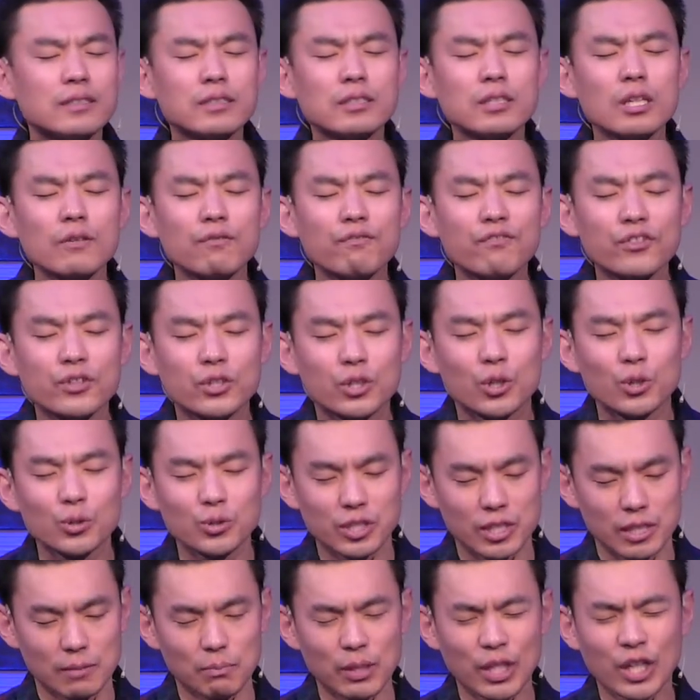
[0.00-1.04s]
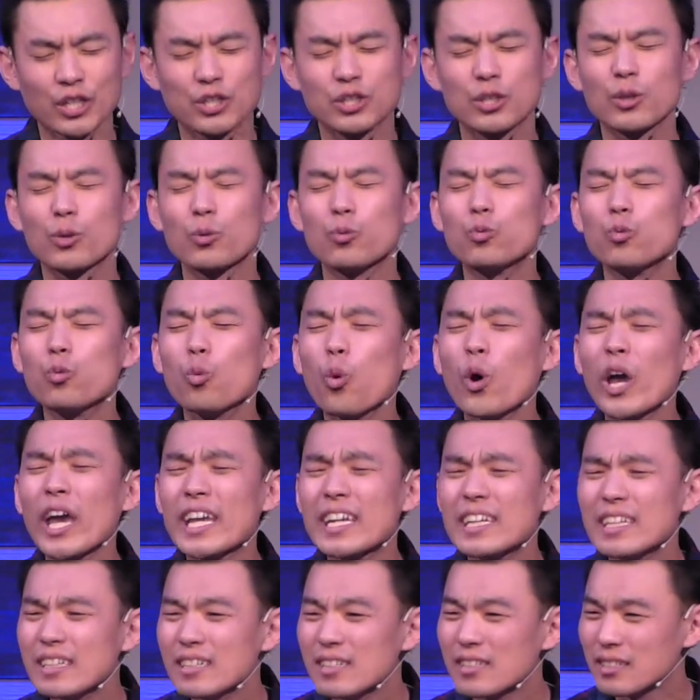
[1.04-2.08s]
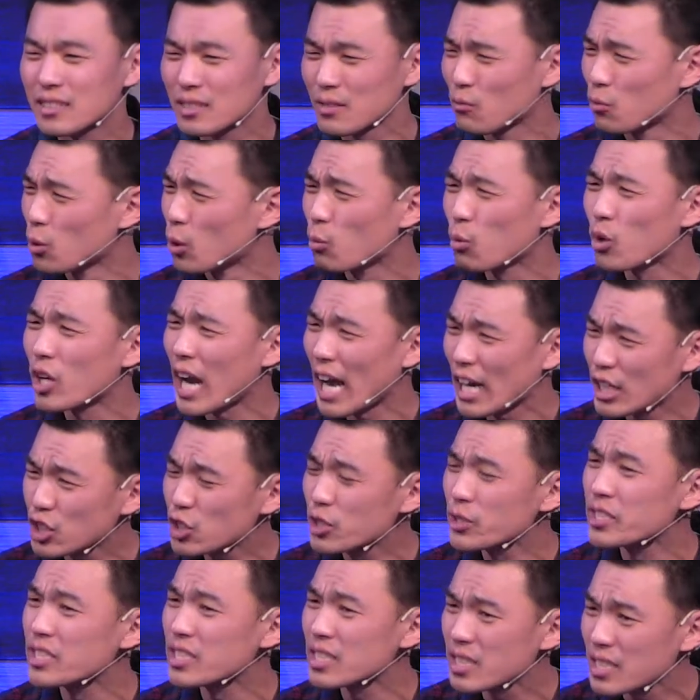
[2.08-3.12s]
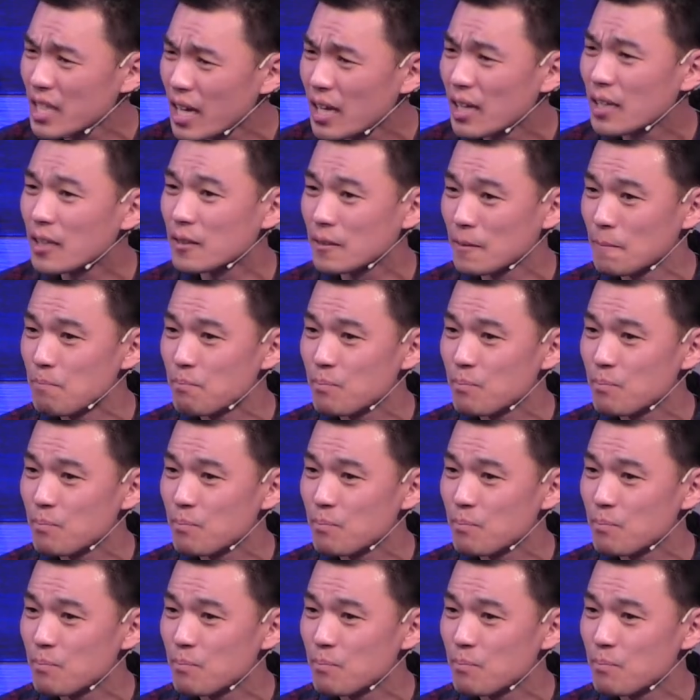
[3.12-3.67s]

difficulty because of the weightiness of what we're actually saying.